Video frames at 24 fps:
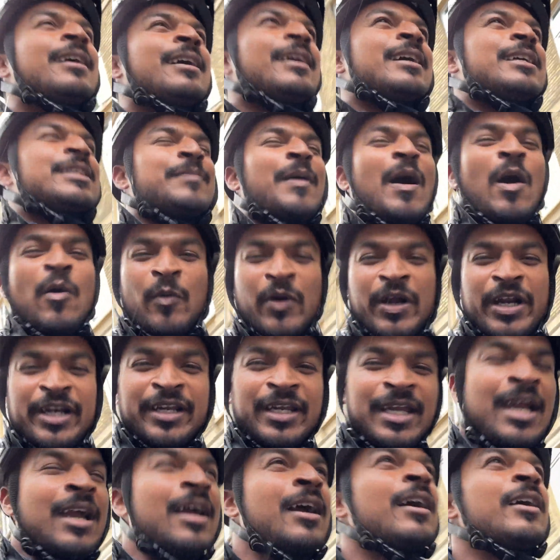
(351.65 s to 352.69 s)
It's about
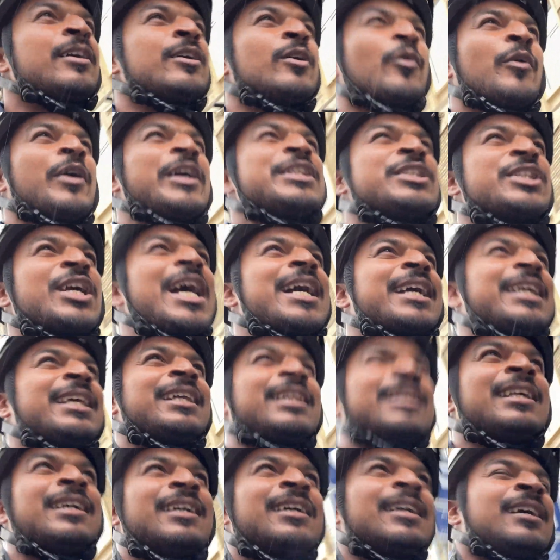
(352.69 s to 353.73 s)
wearing your rain jacket,
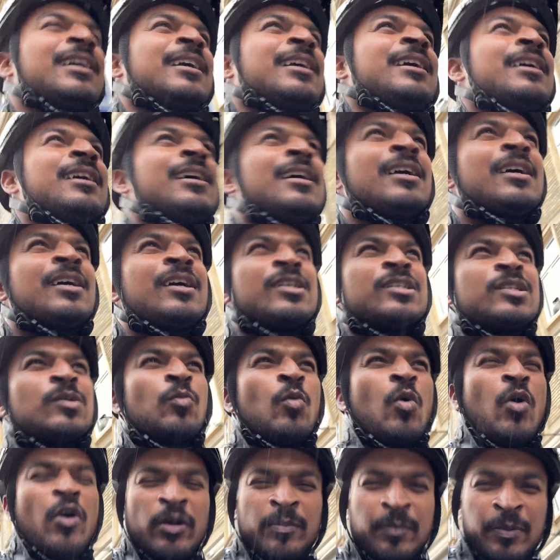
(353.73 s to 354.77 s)
some
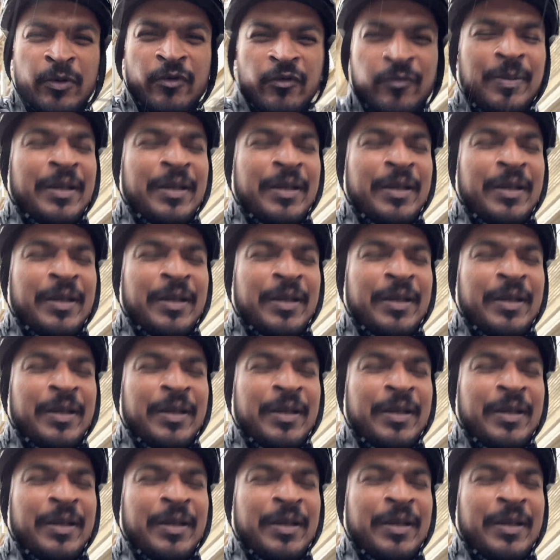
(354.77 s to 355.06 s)
waterproof